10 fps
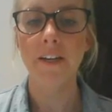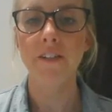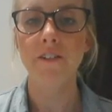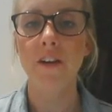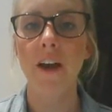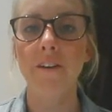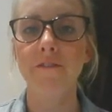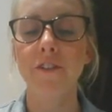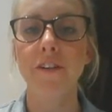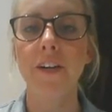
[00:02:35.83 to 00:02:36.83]
did you have
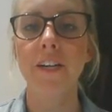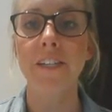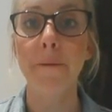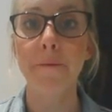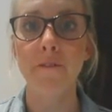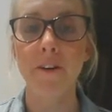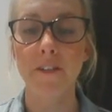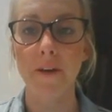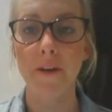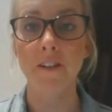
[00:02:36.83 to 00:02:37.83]
to adapt the
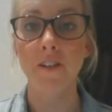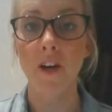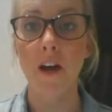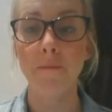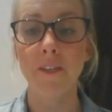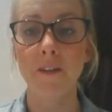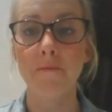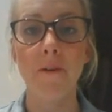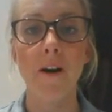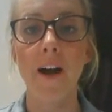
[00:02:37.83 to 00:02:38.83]
recipe and times
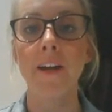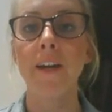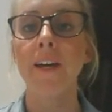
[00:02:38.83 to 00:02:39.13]
it by